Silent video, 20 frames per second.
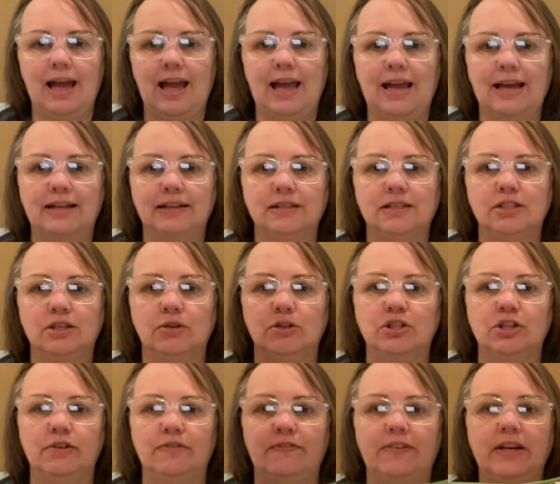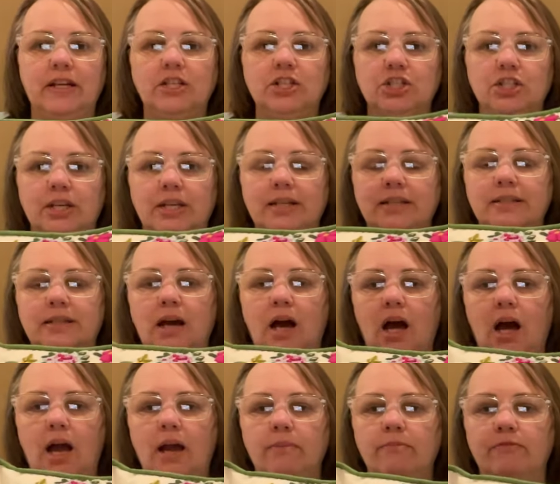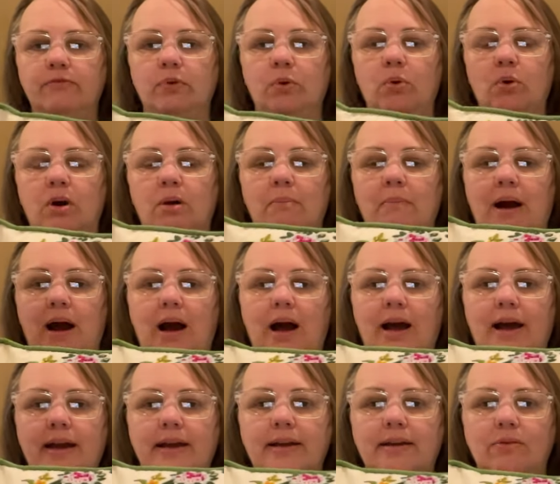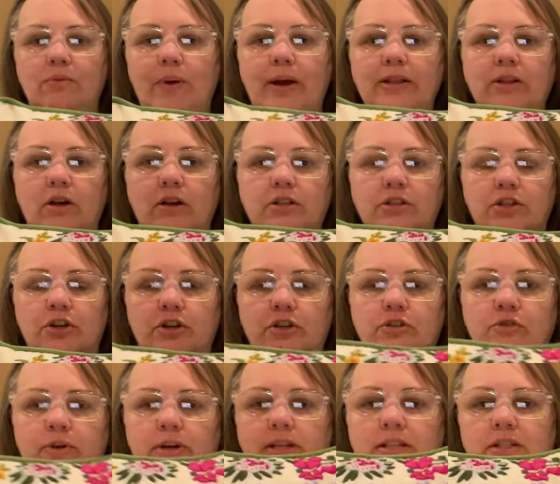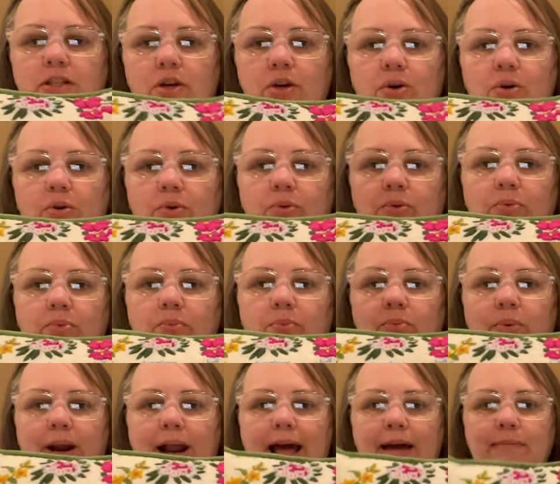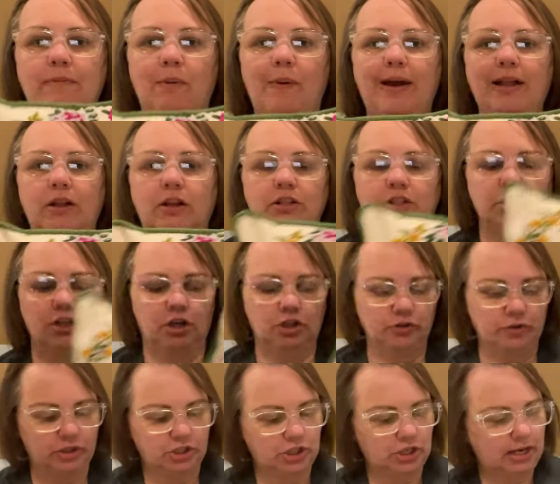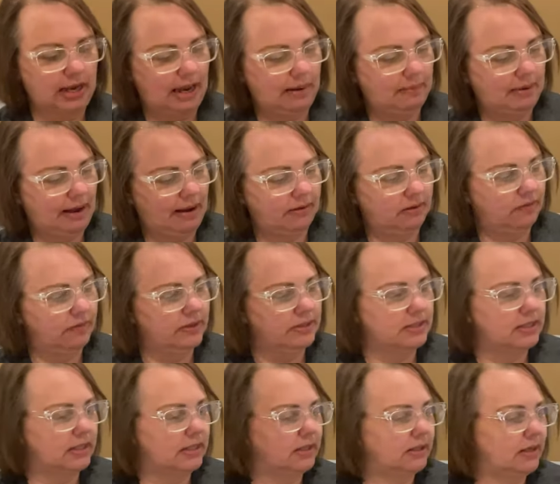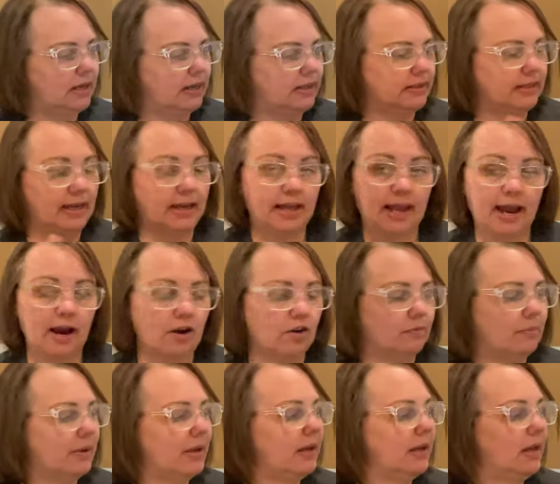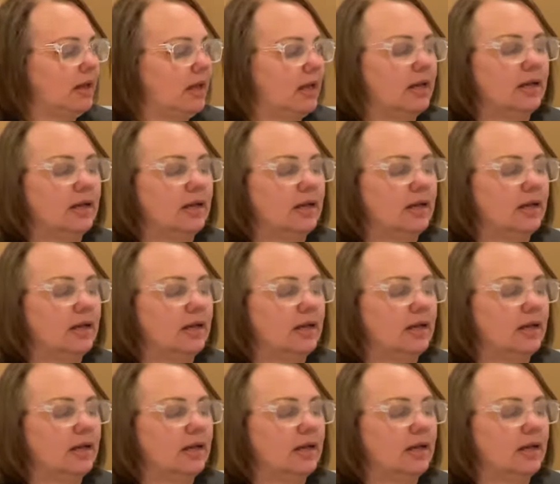And so she finished it in time for my weight loss surgery. So when I had my weight loss surgery, she came down to visit and take care of me.